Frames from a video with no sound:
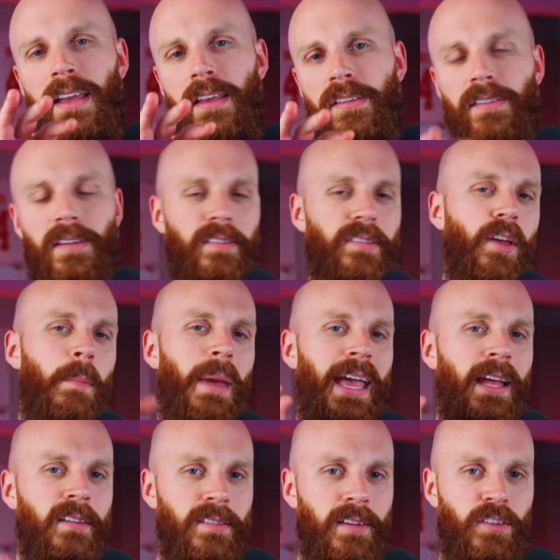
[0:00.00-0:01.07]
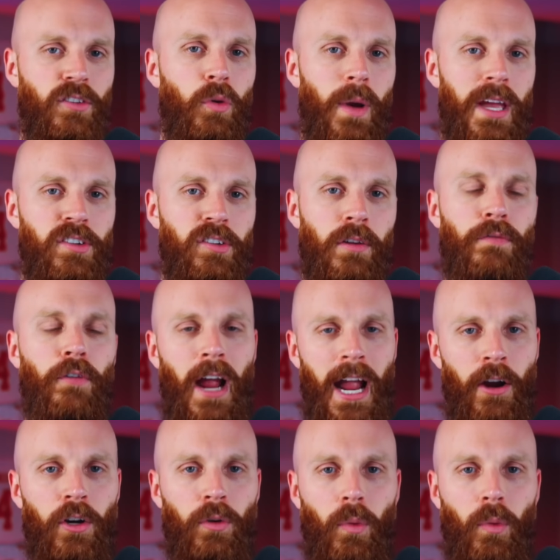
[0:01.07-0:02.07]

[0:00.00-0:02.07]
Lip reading: system and situation for Aaron